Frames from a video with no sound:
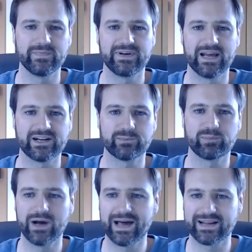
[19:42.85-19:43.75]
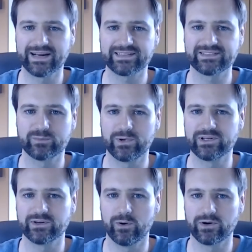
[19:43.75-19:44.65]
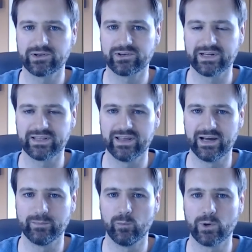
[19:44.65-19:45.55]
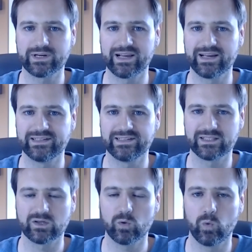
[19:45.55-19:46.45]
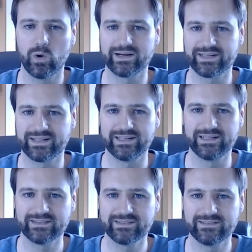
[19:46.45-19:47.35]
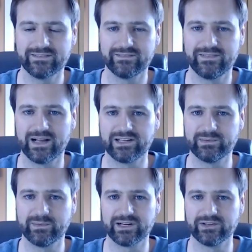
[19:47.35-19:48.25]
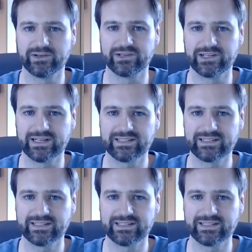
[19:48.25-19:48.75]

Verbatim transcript: Now, your products, when you're ordering them, what kind of quantity volume are you ordering?